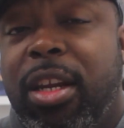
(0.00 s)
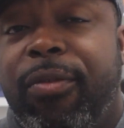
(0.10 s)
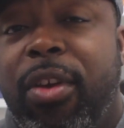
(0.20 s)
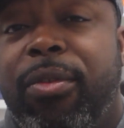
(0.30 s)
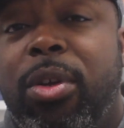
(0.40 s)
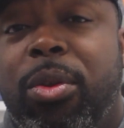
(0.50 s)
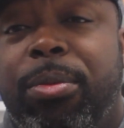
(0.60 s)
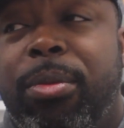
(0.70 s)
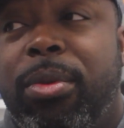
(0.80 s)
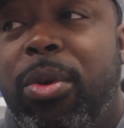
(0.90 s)
and if you ever
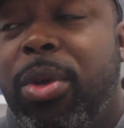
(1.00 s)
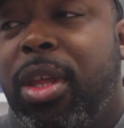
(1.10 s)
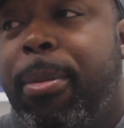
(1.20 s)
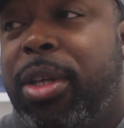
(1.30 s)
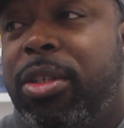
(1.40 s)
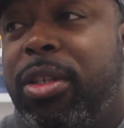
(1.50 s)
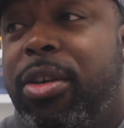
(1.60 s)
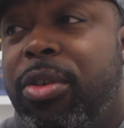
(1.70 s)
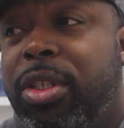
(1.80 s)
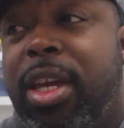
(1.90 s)
know anything about
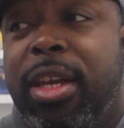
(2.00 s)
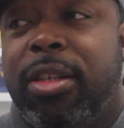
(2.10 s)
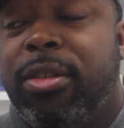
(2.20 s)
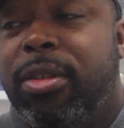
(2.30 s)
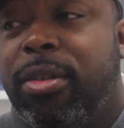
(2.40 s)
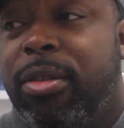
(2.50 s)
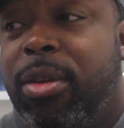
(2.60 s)
searing steak, it's